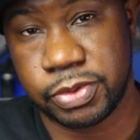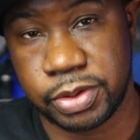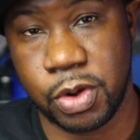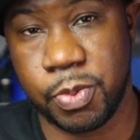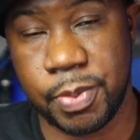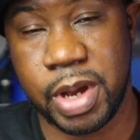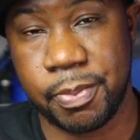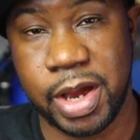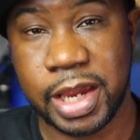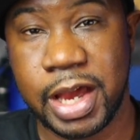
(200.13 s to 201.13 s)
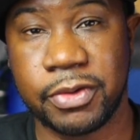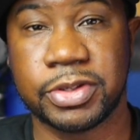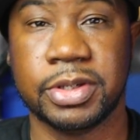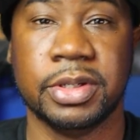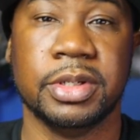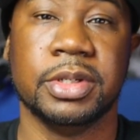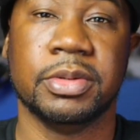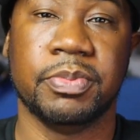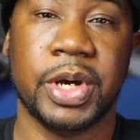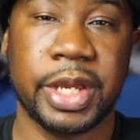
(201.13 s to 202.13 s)
open up my account.
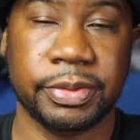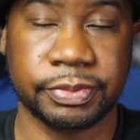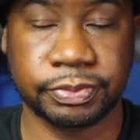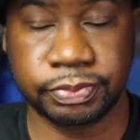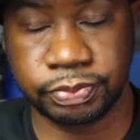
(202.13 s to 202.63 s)
But